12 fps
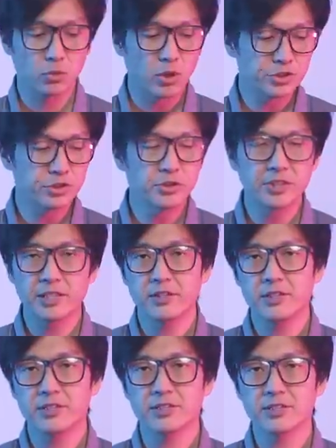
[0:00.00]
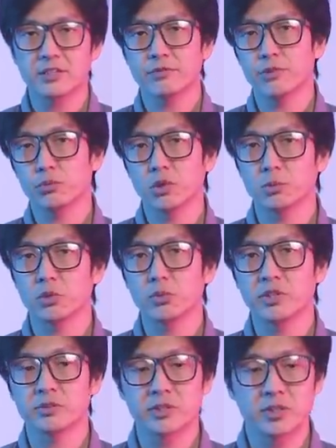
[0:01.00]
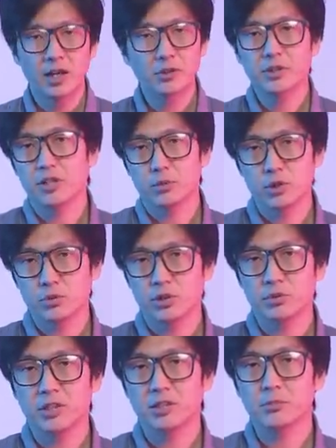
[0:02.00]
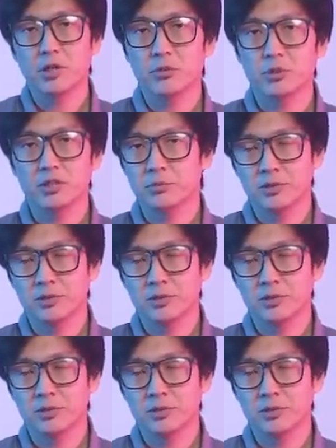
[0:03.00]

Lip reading: So why should you get these instead of the rubber wheels? I don't care which one you get, by the way. I